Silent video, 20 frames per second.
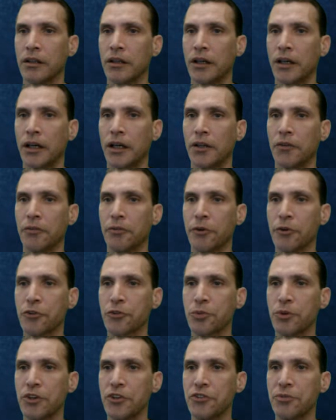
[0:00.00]
Uh, the
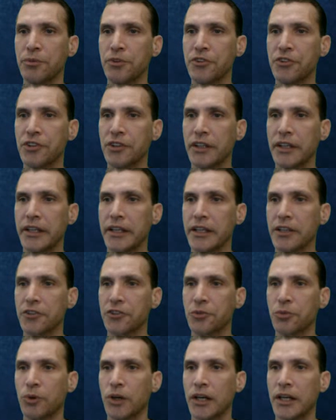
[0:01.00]
first one is
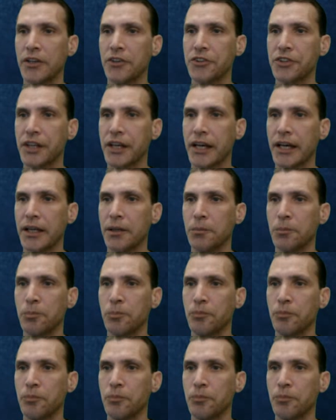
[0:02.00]
miscellaneous. Why is that?